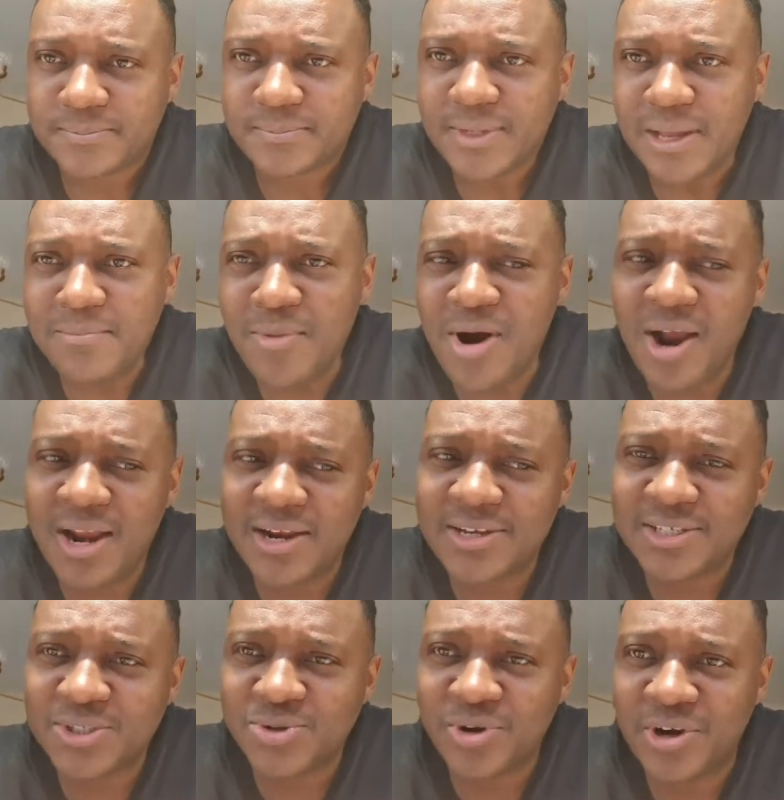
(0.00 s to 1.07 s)
moral of the
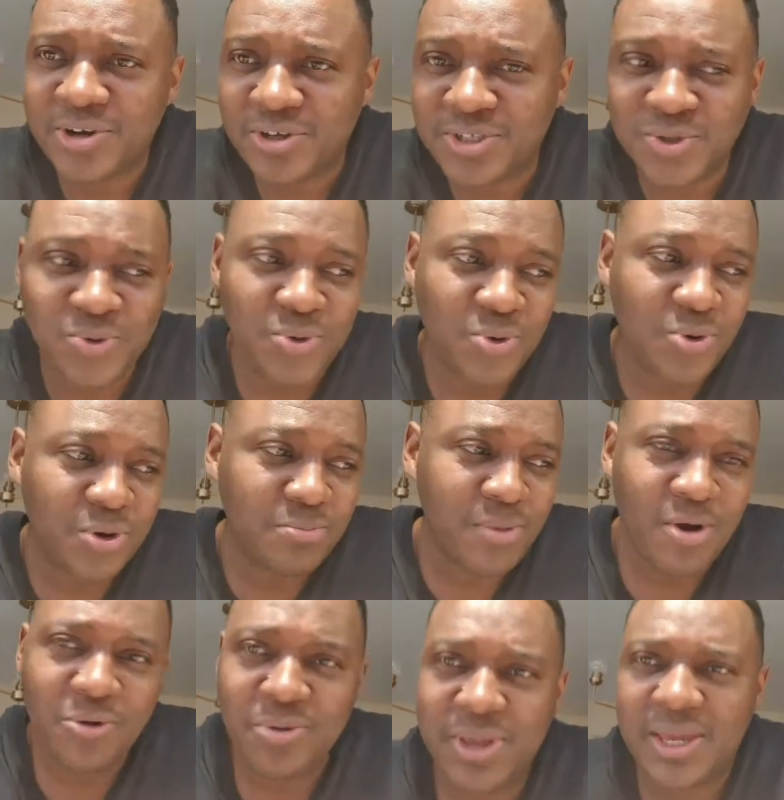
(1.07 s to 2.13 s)
story just don't go. But
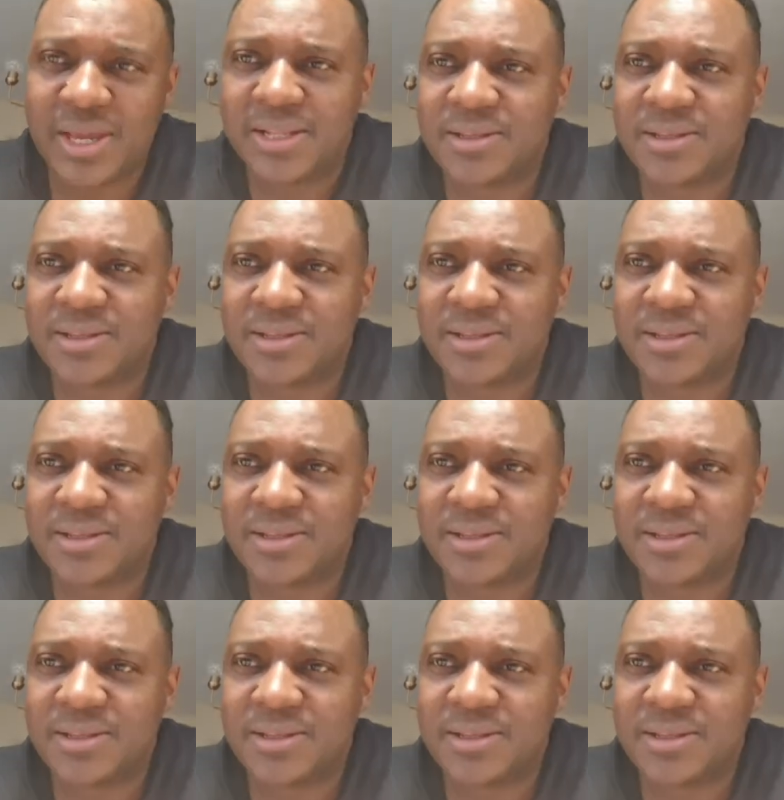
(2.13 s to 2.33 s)
wait,